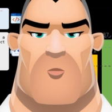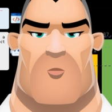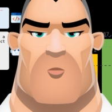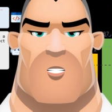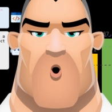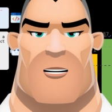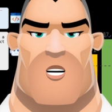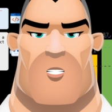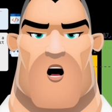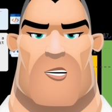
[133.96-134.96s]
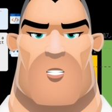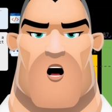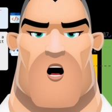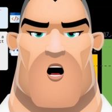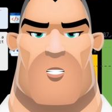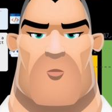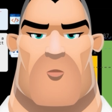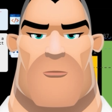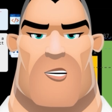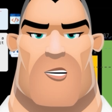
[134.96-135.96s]
And these guard dogs and
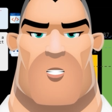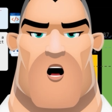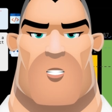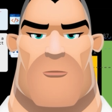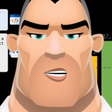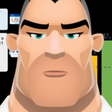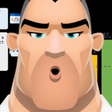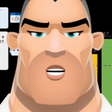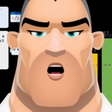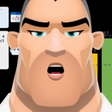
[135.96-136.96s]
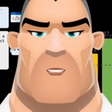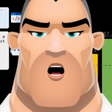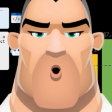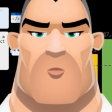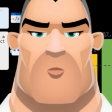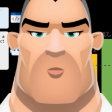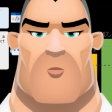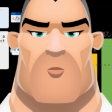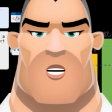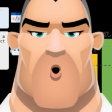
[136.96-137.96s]
birds and burglars metaphors?
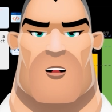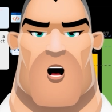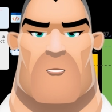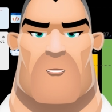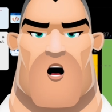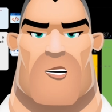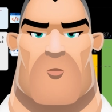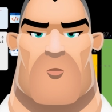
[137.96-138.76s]
What are they for?